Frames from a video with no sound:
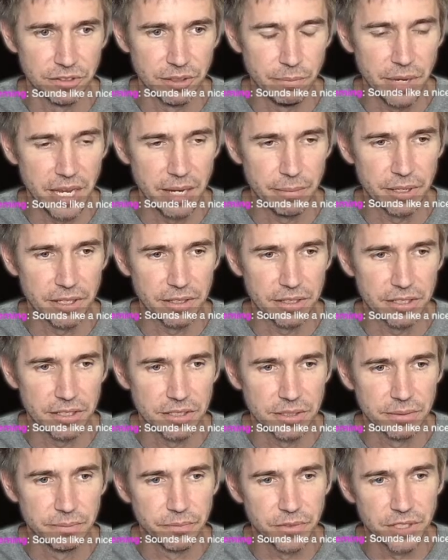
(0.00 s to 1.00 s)
mapping
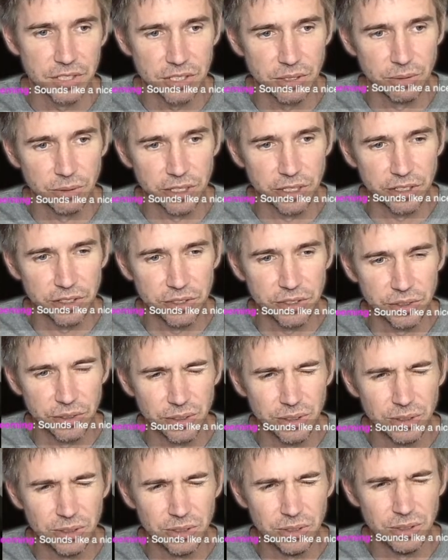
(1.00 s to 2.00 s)
this. So we're going to
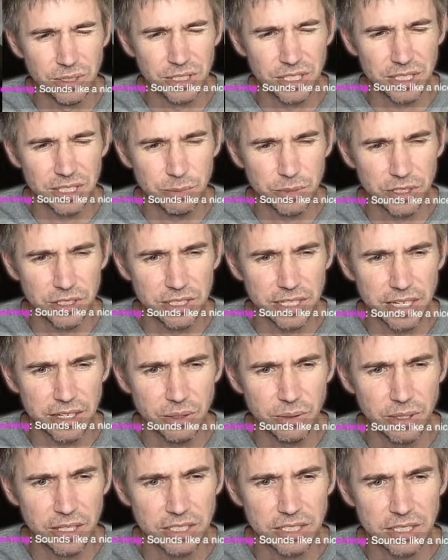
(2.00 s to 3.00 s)
do
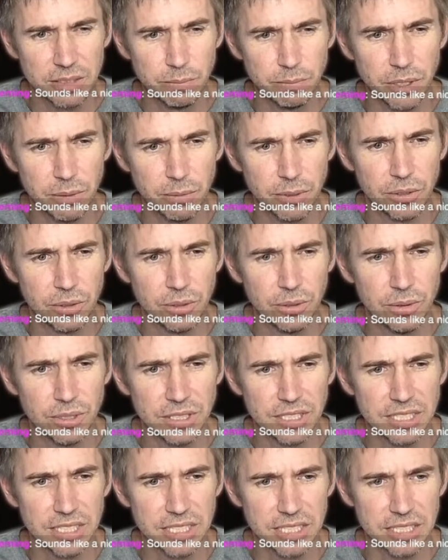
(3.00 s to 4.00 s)
symbols.us
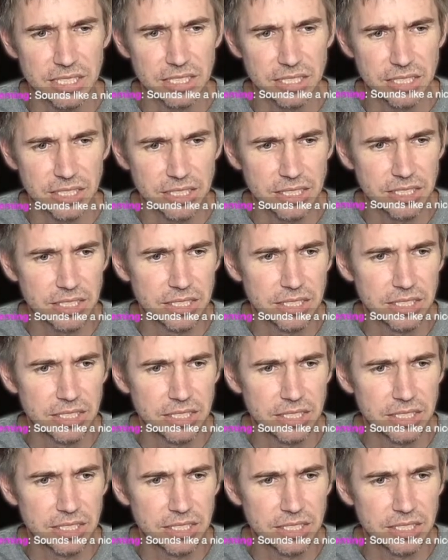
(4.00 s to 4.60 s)
bobo6,